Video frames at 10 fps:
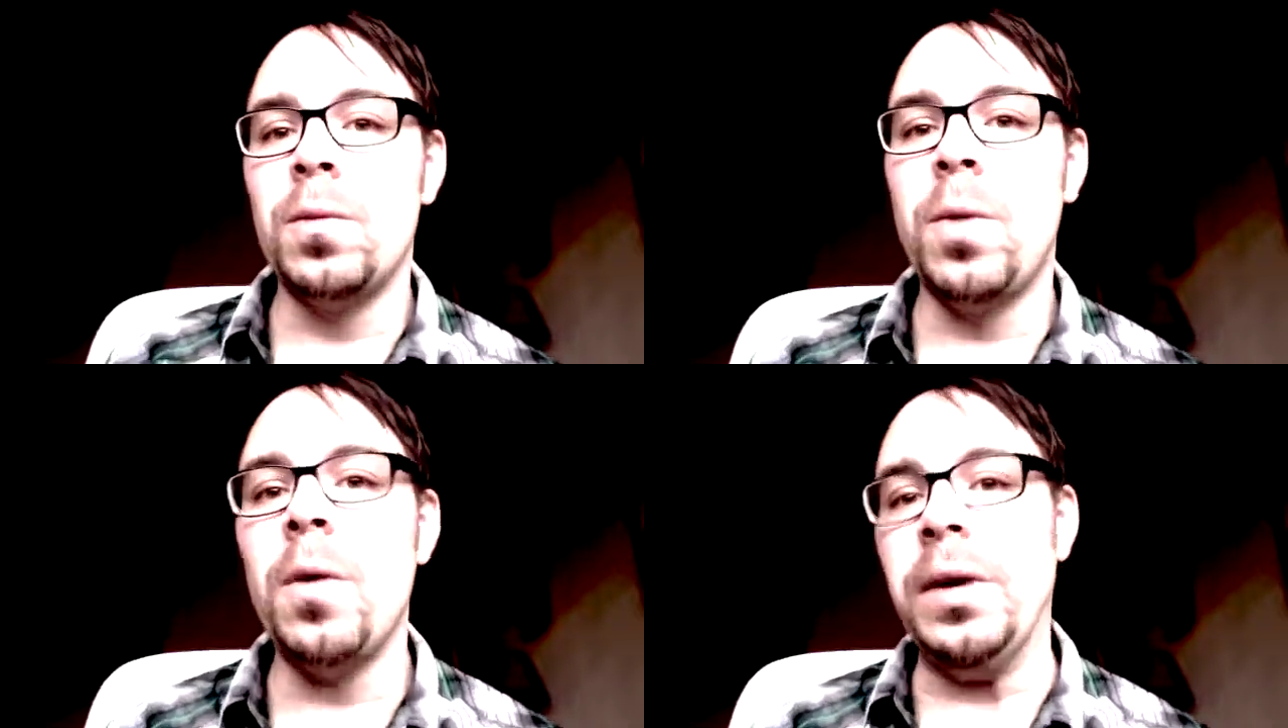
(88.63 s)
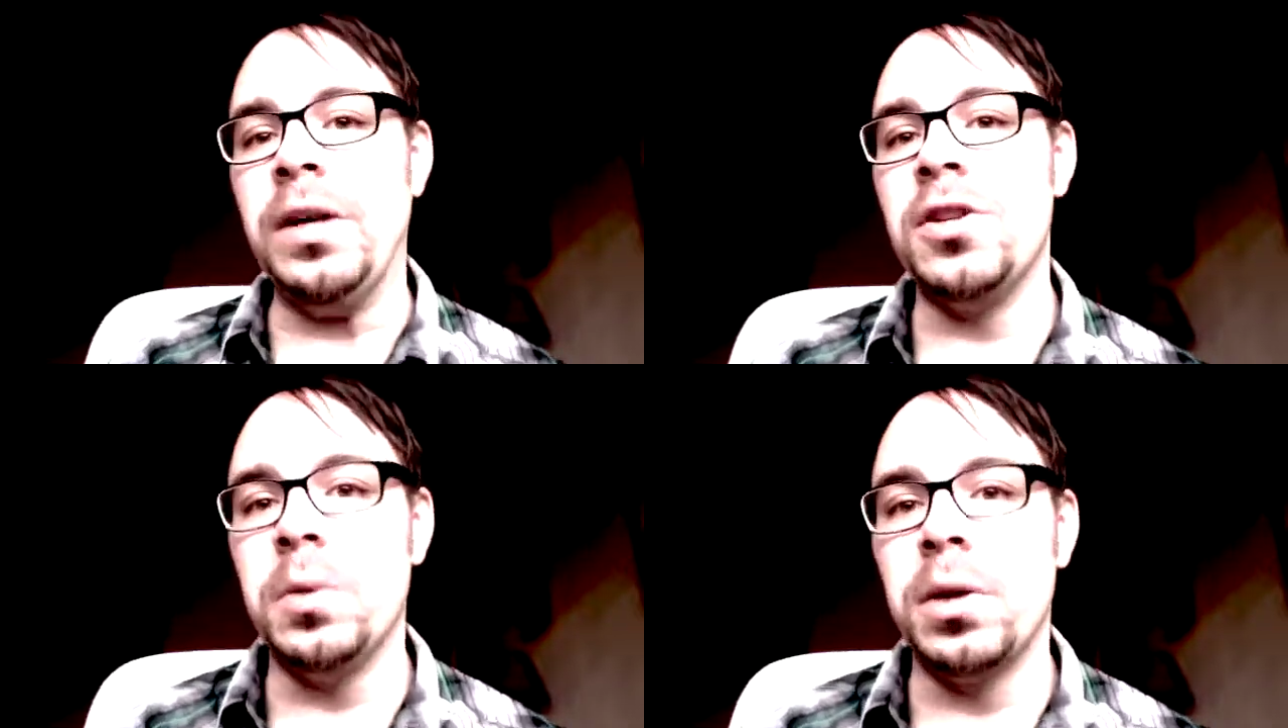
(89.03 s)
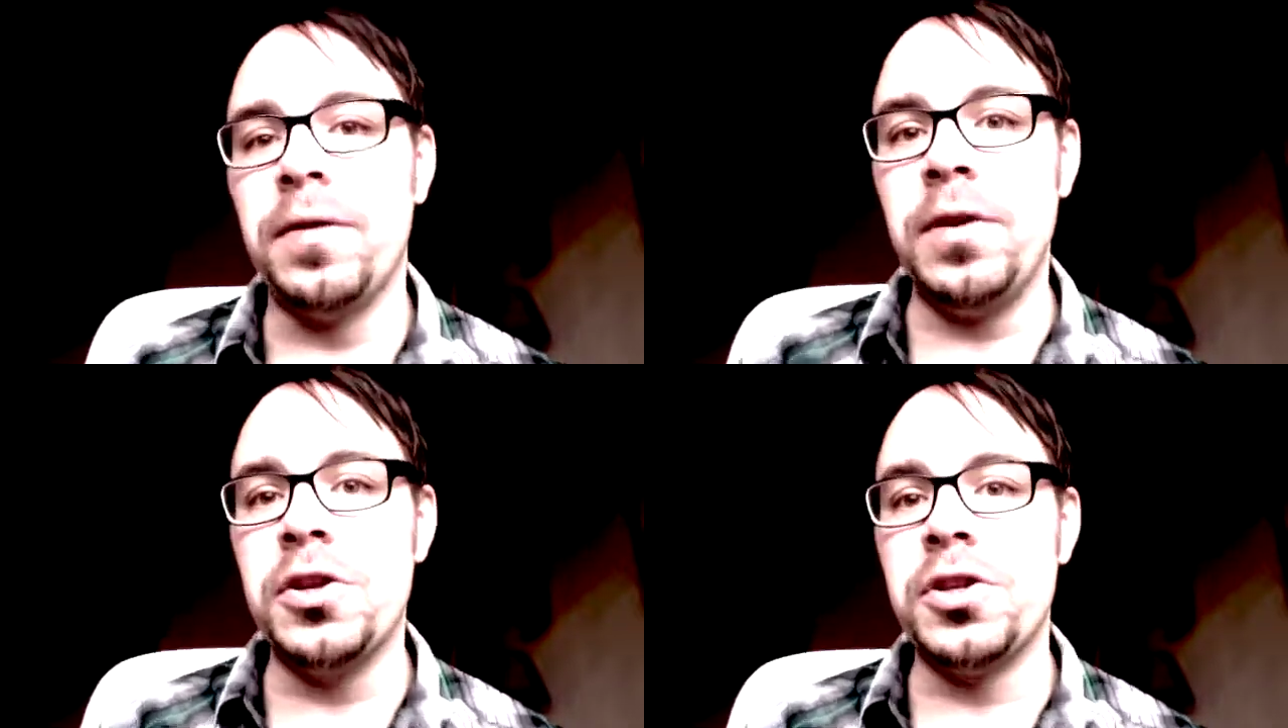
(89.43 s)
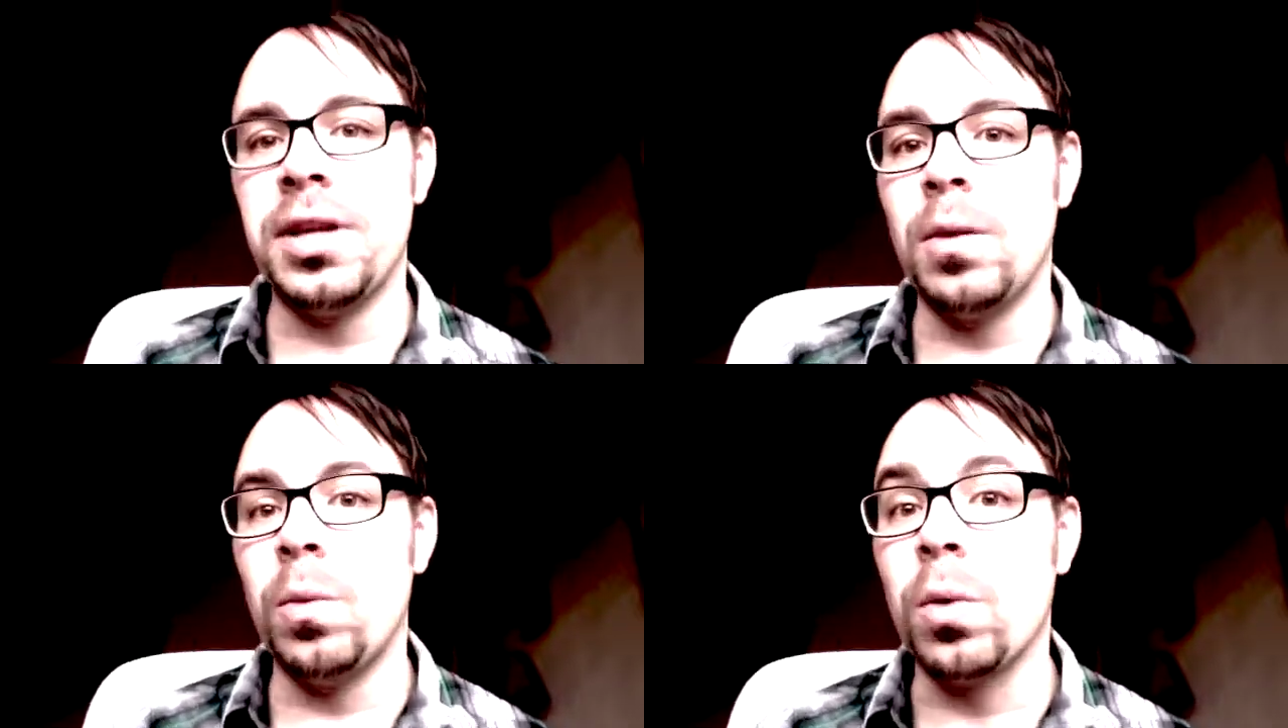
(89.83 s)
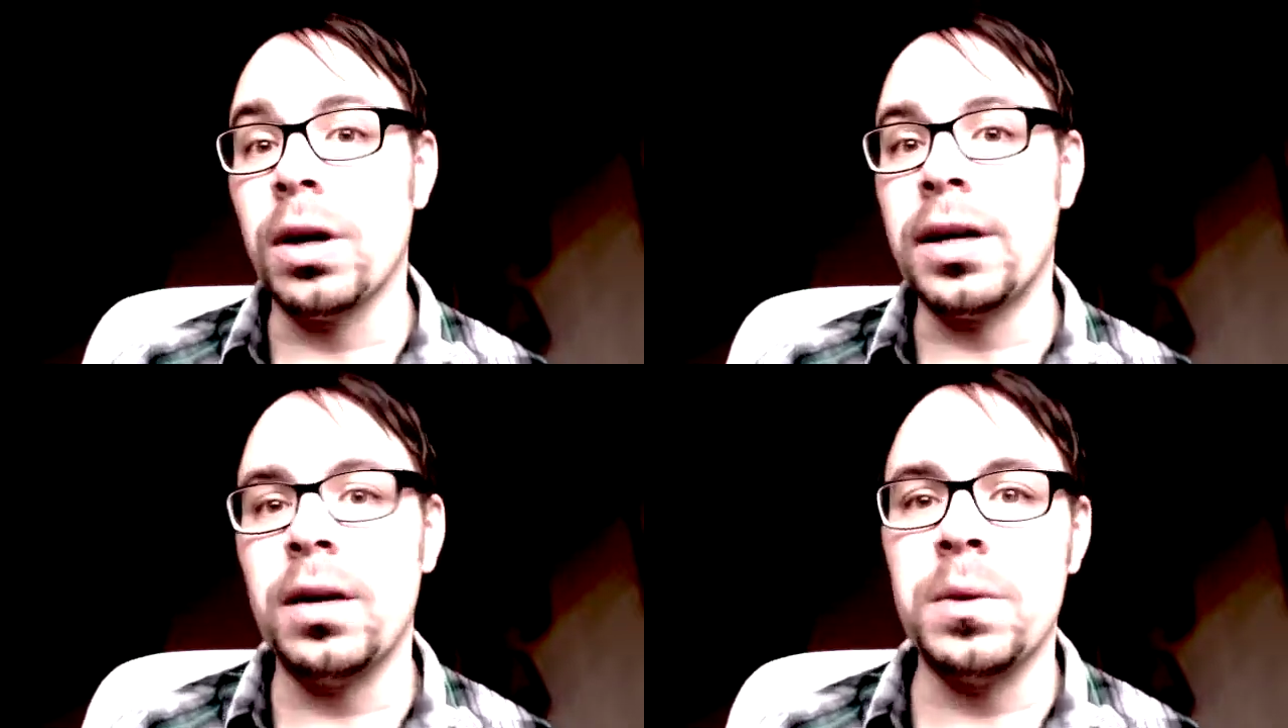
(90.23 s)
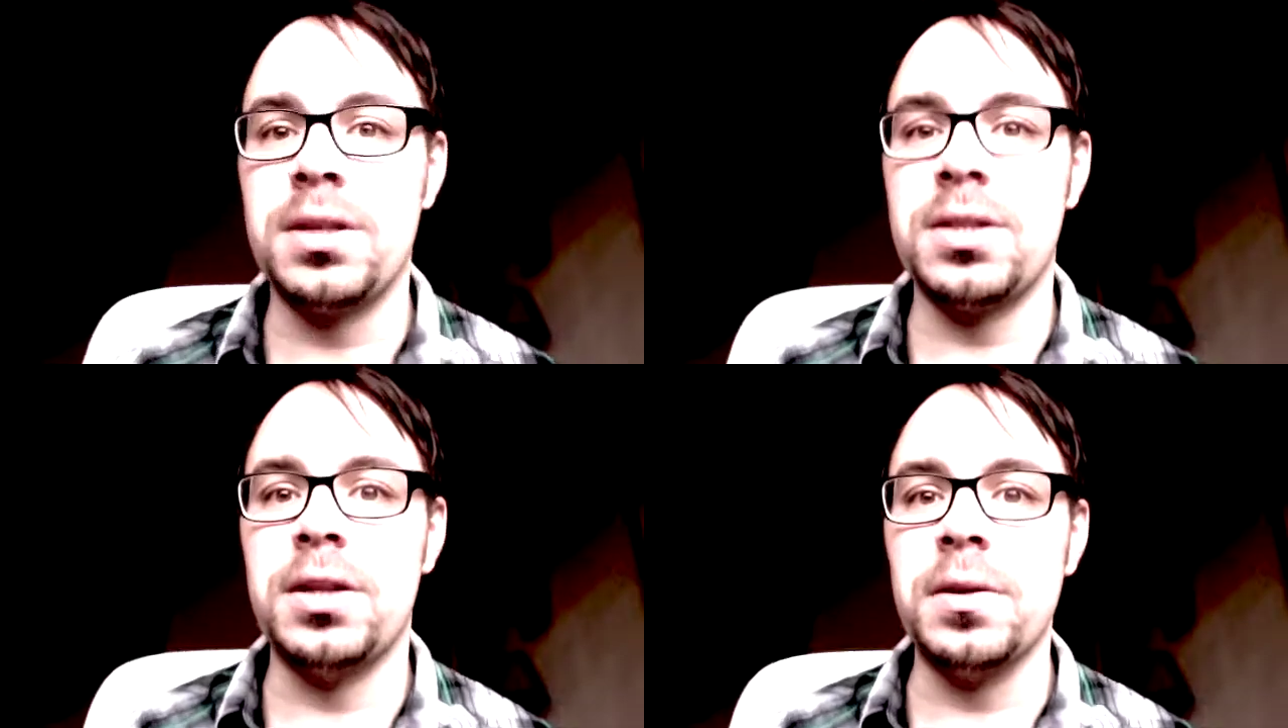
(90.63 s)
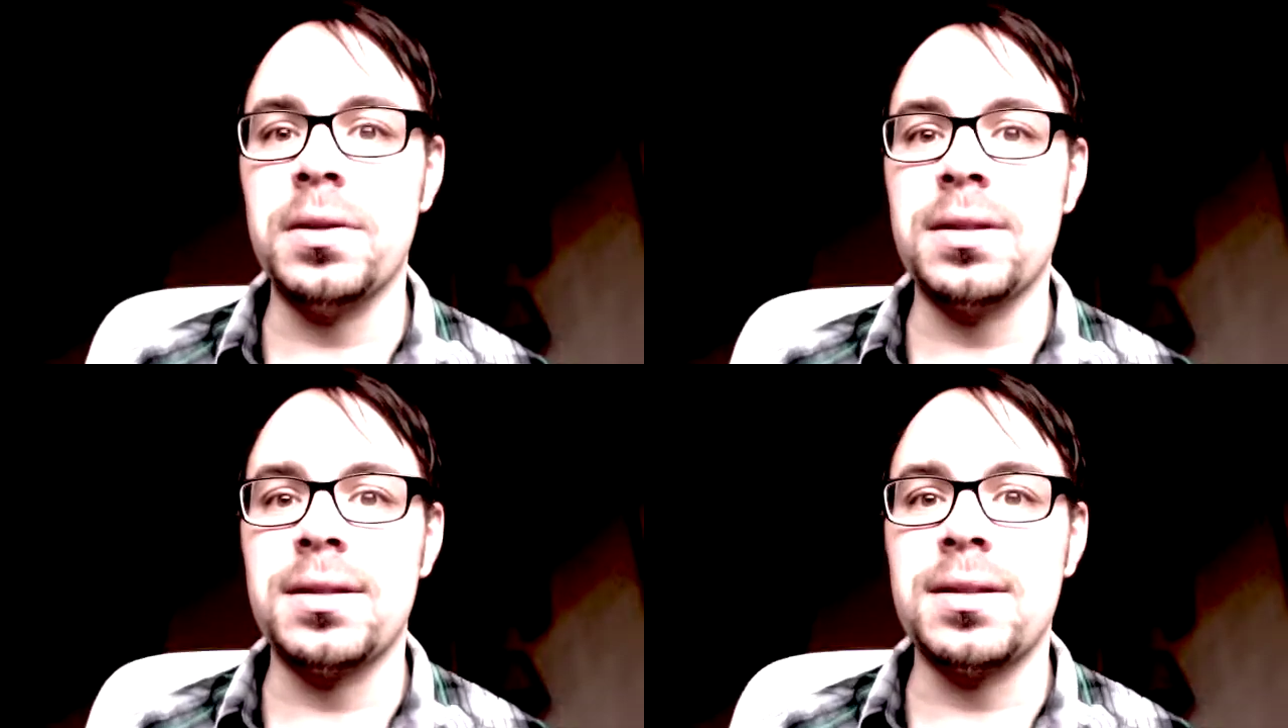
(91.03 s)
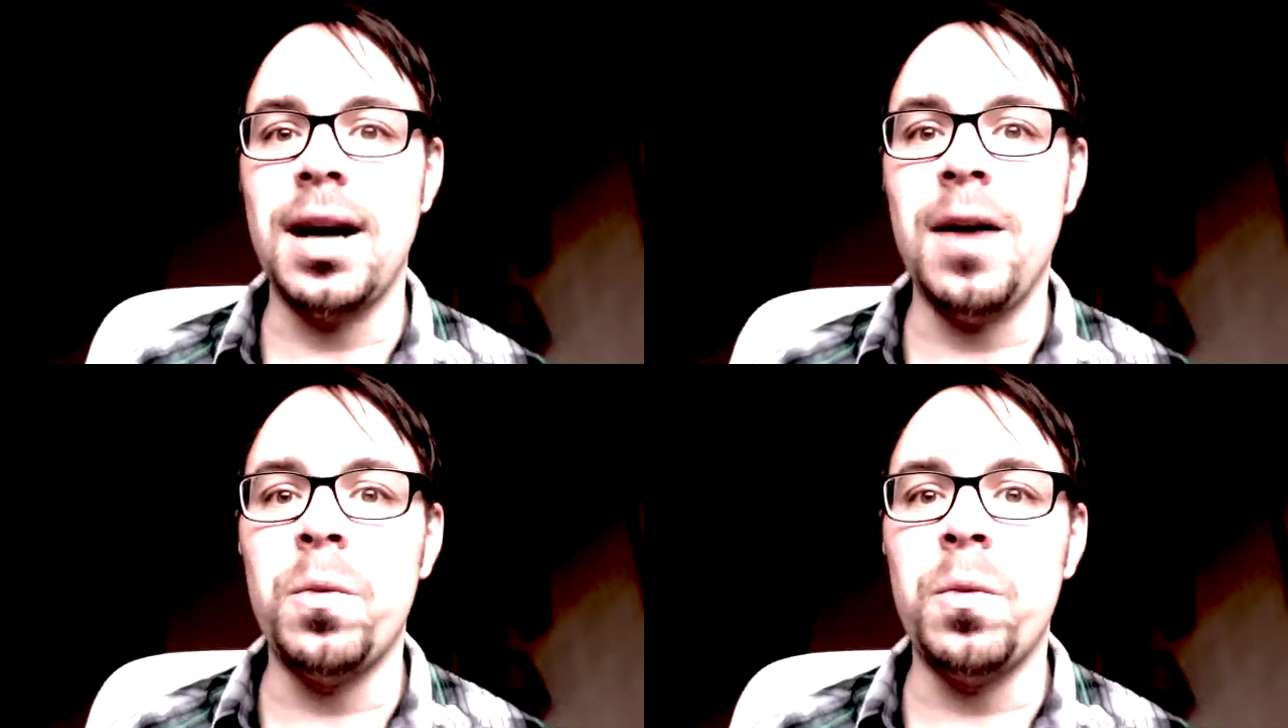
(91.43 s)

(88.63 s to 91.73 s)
what we do with Fusion and working with students,